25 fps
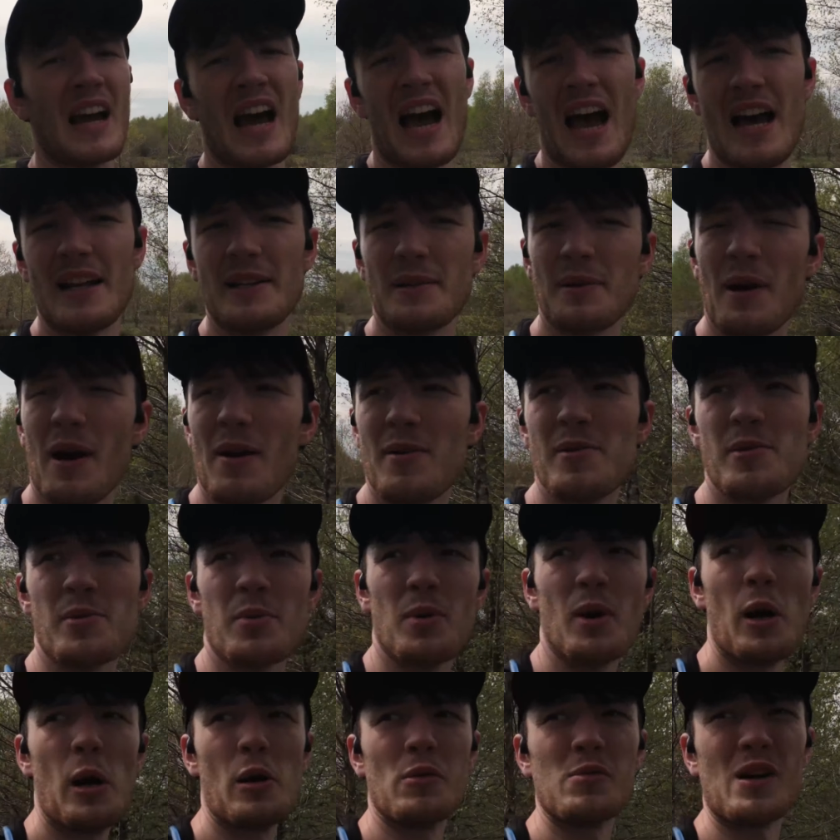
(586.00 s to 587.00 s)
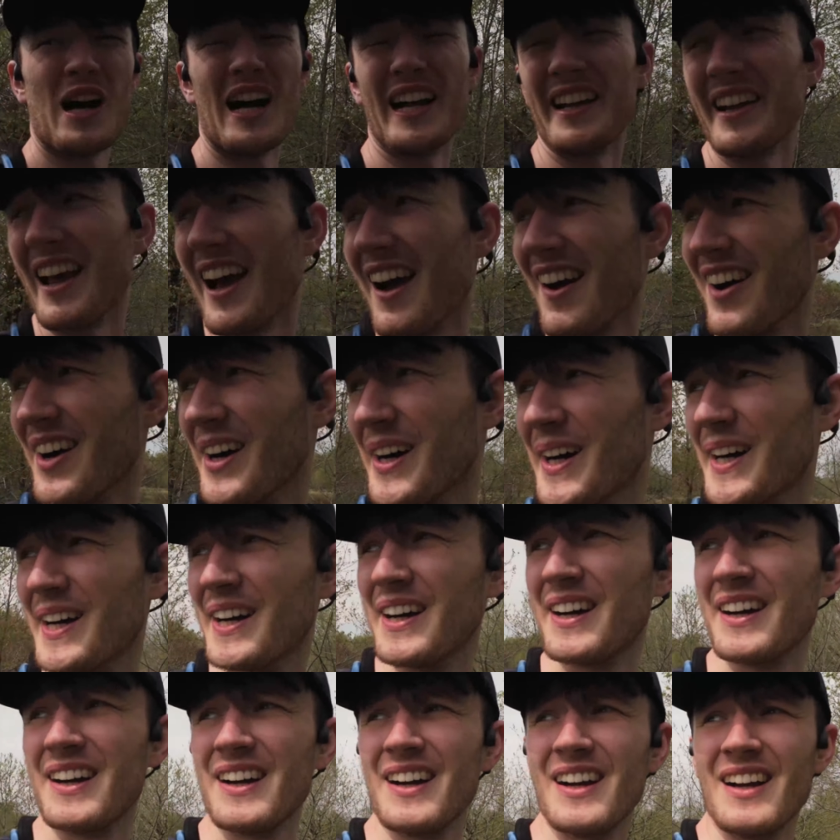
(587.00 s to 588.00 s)
anywhere in the world right now.
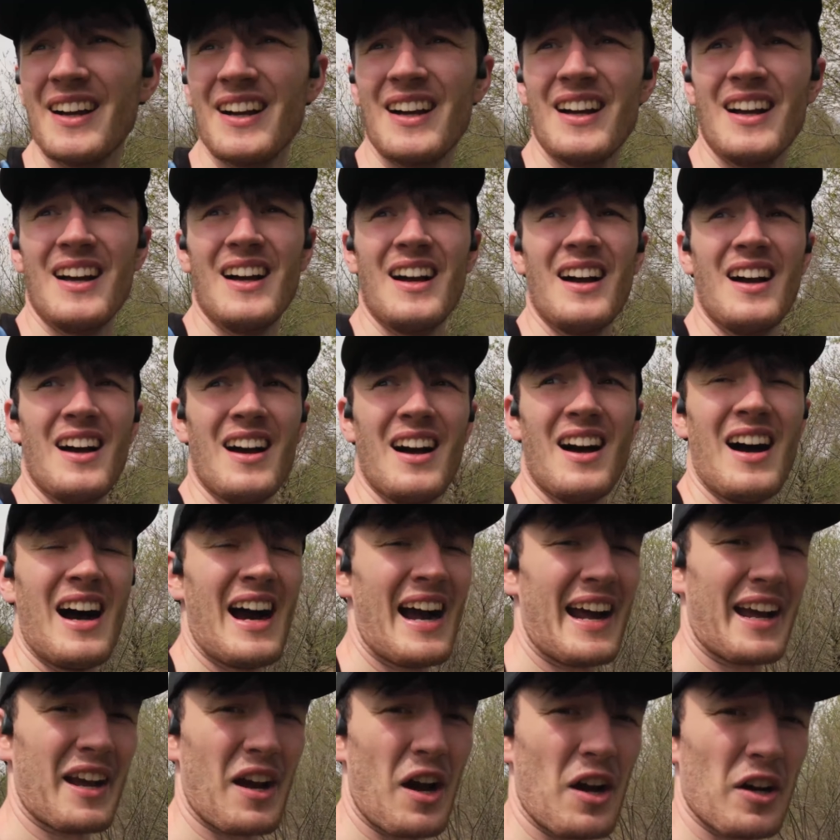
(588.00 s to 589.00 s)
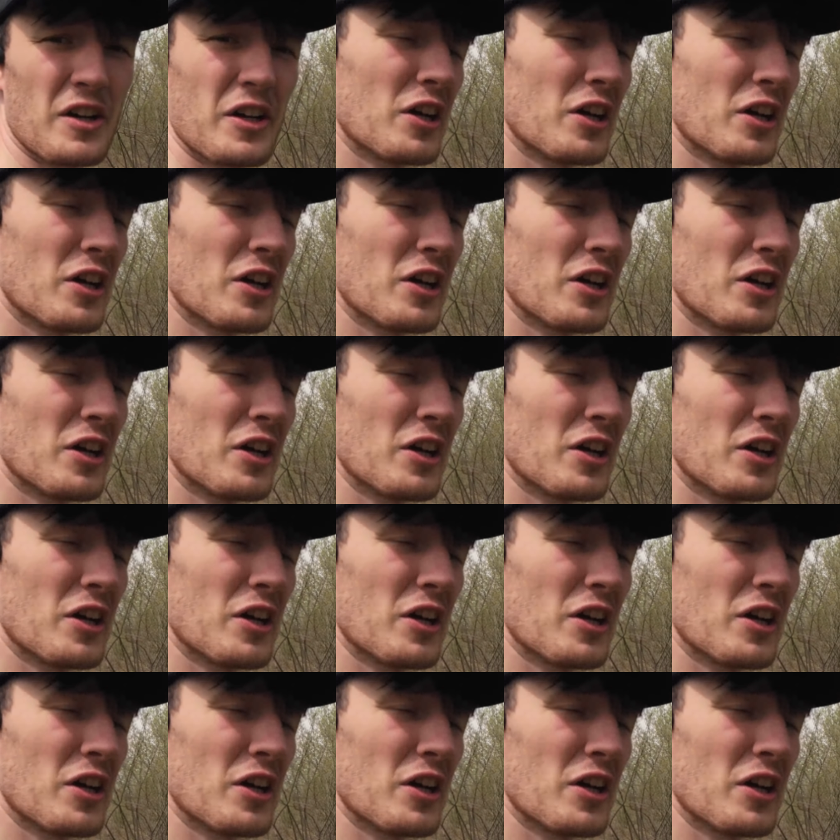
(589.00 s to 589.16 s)
I ain't got a